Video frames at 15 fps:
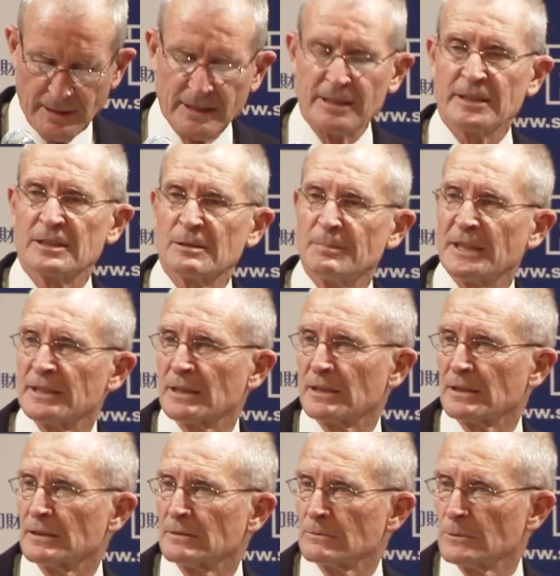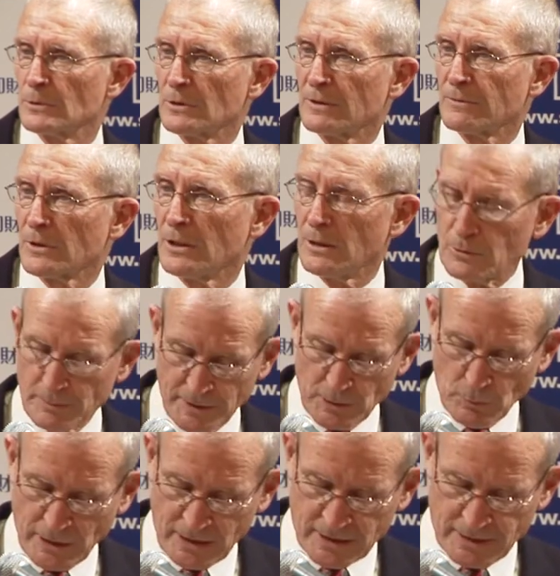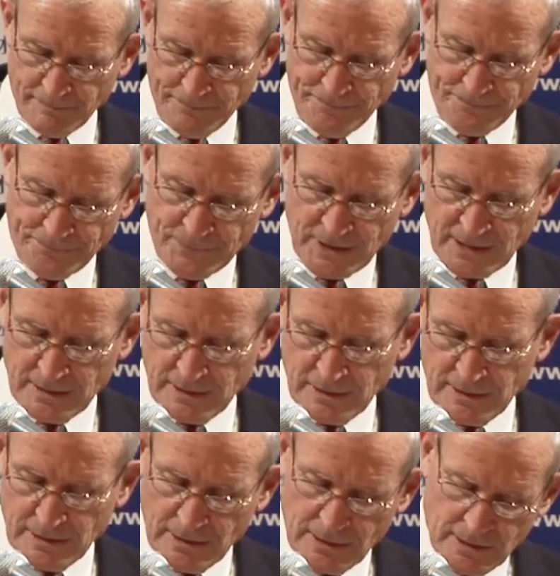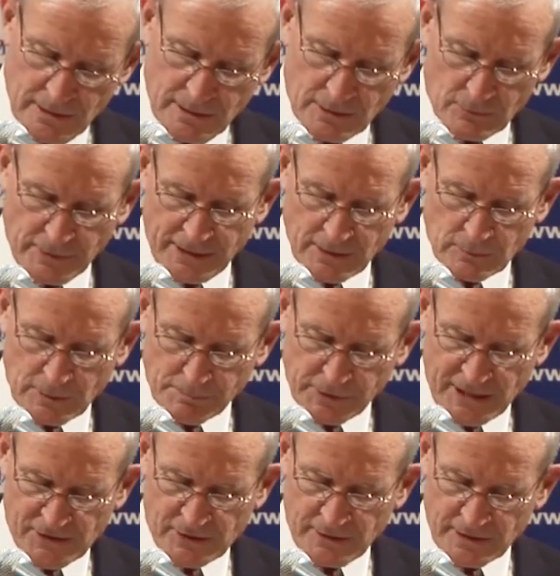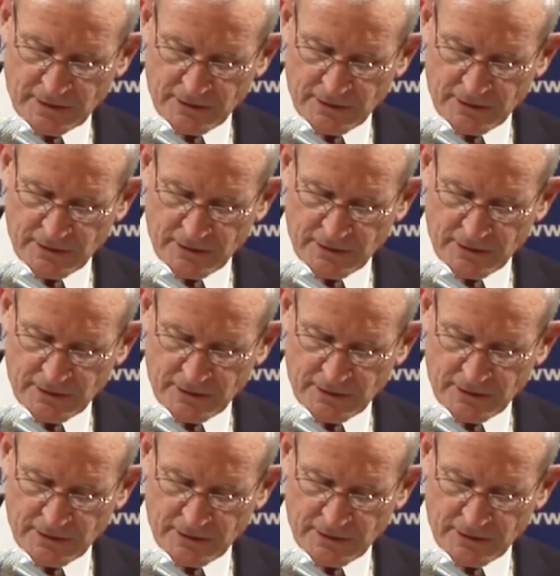and the independent rule of law would be welcome. Greater repression to